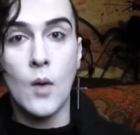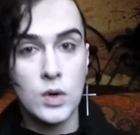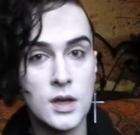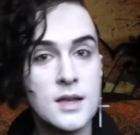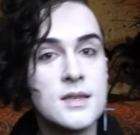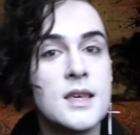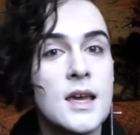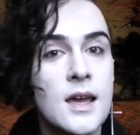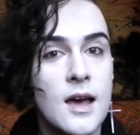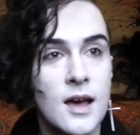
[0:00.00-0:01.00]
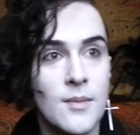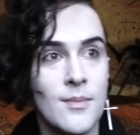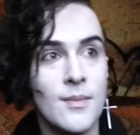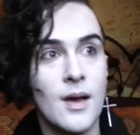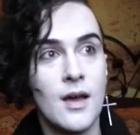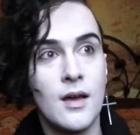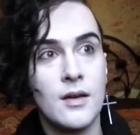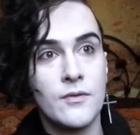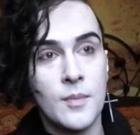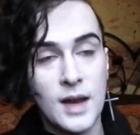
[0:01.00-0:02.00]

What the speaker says: I would like to say, from my